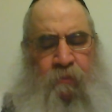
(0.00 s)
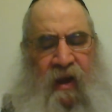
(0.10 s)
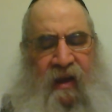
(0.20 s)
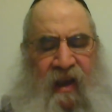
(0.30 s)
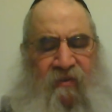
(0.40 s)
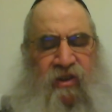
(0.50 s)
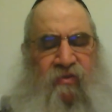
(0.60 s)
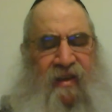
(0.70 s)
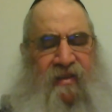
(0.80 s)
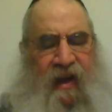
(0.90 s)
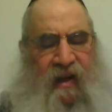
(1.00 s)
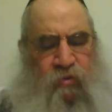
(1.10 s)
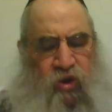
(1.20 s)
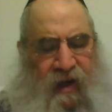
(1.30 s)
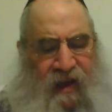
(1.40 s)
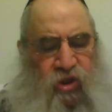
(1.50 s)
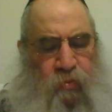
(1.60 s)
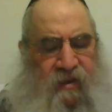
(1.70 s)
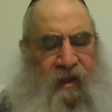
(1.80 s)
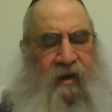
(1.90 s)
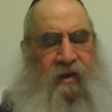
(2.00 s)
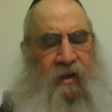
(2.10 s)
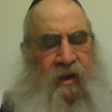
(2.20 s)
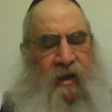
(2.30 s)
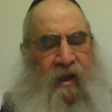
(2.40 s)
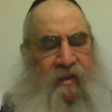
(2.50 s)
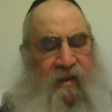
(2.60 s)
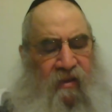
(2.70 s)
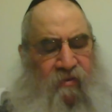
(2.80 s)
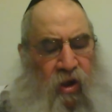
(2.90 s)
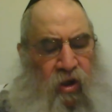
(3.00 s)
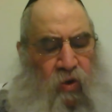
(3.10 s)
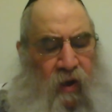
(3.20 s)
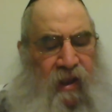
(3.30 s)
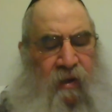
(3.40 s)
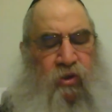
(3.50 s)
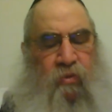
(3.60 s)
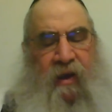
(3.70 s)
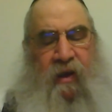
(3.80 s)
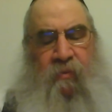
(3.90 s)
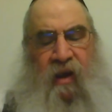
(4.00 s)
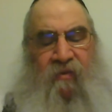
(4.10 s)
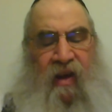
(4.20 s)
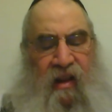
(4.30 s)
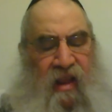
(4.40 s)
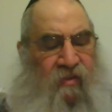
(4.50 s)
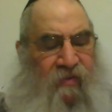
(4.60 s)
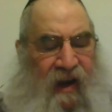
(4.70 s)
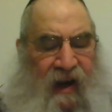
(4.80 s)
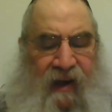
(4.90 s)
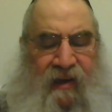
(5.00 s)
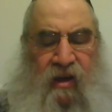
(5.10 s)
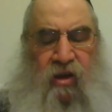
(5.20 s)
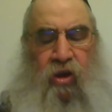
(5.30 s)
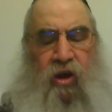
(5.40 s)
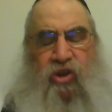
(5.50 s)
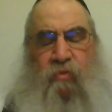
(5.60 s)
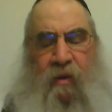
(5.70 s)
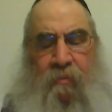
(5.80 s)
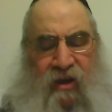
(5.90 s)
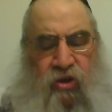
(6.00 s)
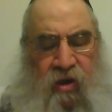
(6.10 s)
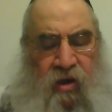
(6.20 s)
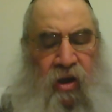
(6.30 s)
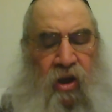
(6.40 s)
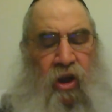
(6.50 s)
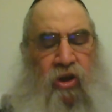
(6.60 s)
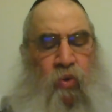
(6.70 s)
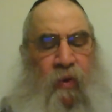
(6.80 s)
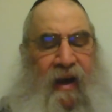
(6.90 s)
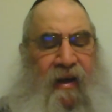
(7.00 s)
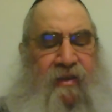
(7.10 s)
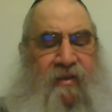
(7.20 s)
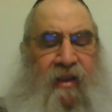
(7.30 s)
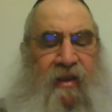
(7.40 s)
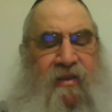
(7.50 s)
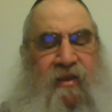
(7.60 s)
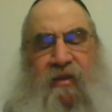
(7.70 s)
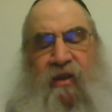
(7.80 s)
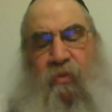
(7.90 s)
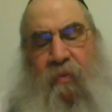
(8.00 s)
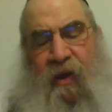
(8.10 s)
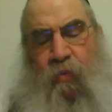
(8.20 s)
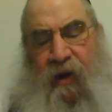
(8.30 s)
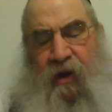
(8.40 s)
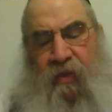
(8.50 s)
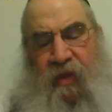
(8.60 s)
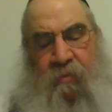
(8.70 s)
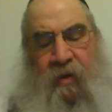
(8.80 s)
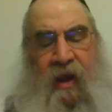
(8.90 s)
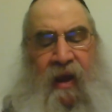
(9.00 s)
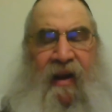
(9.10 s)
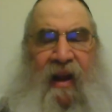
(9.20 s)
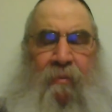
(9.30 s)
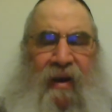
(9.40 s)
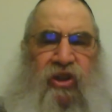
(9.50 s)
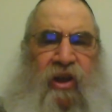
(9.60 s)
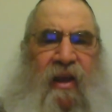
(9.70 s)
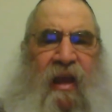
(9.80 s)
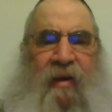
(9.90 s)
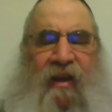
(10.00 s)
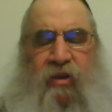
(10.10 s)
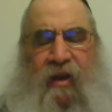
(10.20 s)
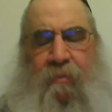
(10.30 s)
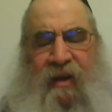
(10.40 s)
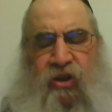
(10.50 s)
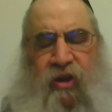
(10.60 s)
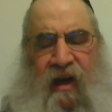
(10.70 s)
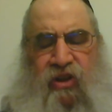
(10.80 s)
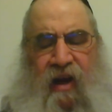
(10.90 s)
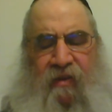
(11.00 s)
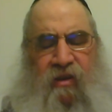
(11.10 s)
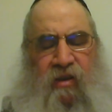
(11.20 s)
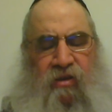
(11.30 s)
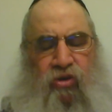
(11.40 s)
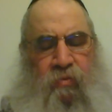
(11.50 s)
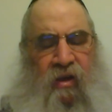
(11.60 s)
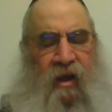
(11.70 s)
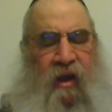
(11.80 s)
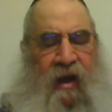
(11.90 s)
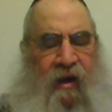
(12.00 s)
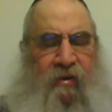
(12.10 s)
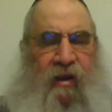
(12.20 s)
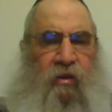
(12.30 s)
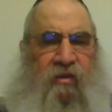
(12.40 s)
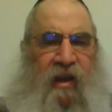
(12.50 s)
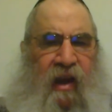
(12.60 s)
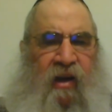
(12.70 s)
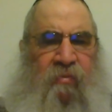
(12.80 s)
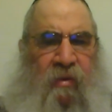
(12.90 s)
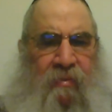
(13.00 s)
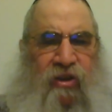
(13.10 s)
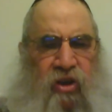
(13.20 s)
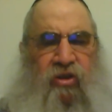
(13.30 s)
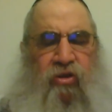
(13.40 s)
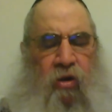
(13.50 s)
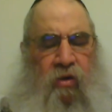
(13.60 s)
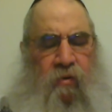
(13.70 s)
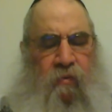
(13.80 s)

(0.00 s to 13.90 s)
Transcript: Hagefes v'azagim shenasu betara, and then v'holchu aleim tmeim, and then v'acharkach yotzu me'amashkin. So we're not going to say that since the tmeim went on them, and now mashkin came out, so the mashkin hashavet in tuma, harei l'teirim, the mashkin is torn.